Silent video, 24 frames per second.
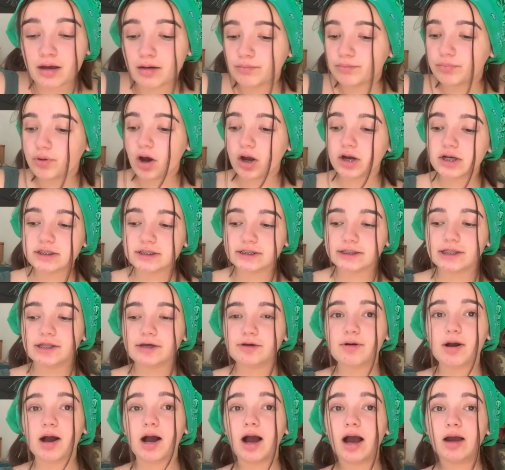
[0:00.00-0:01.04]
But honestly
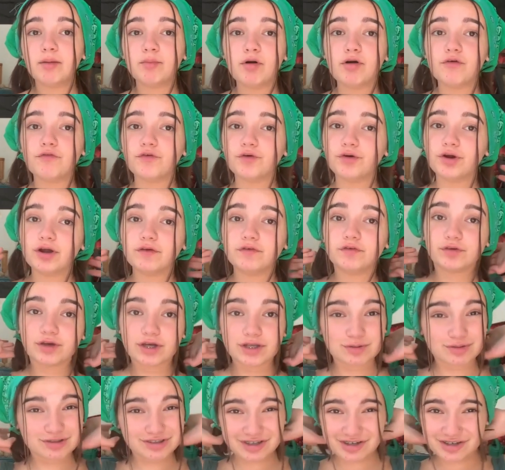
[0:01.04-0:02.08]
though, I'm all for it. If you
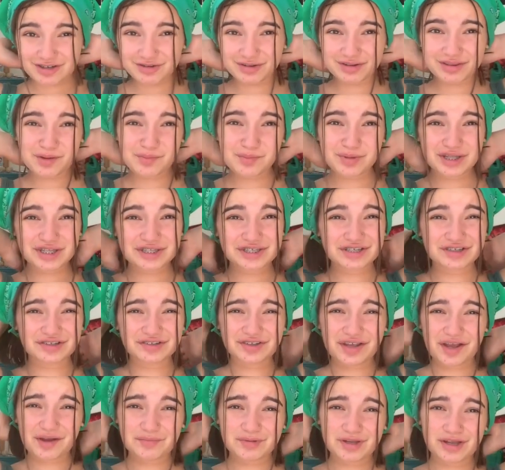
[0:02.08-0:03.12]
guys want to start doing lemonade sales,
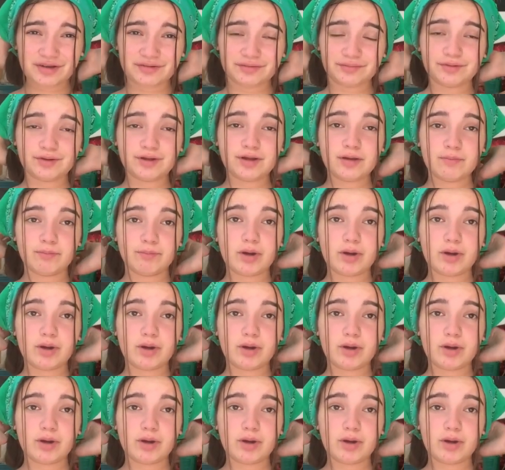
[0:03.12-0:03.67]
I'm down.